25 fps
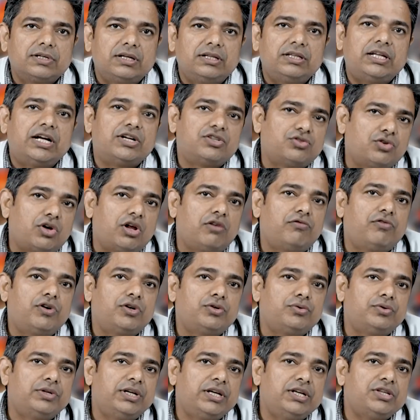That's all for
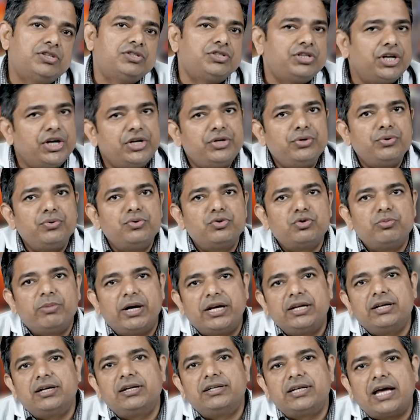today. Stay tuned to
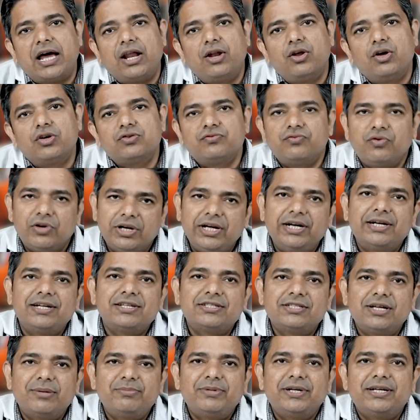Medical Dialogues for
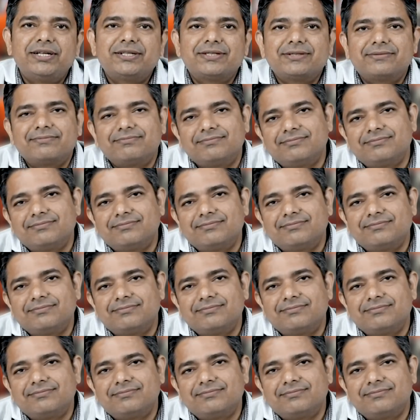latest updates.